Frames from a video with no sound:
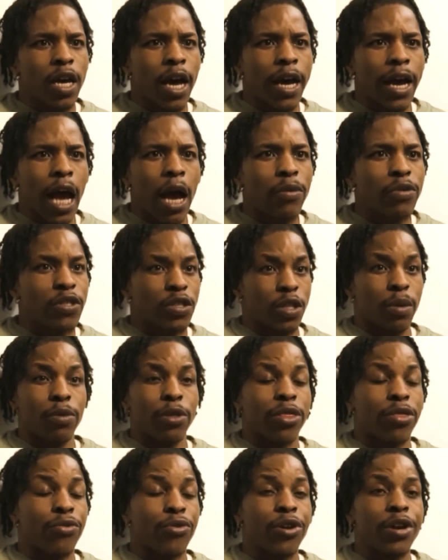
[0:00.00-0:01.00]
Like, I was number
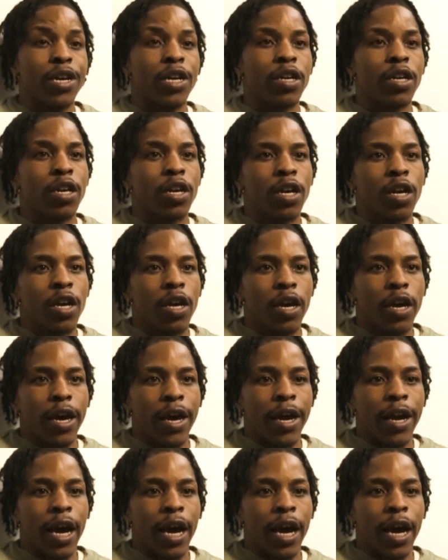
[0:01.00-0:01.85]
3,